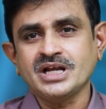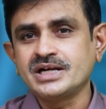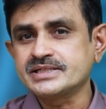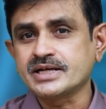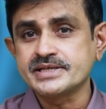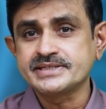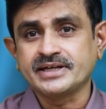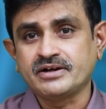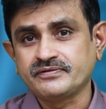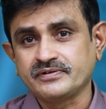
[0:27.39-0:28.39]
and stashing
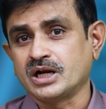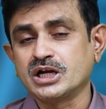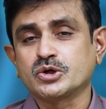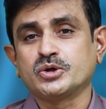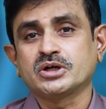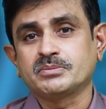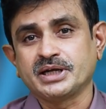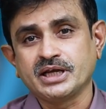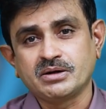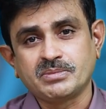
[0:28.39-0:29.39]
of unaccounted
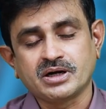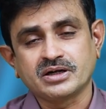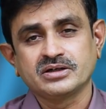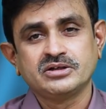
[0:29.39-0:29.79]
money abroad.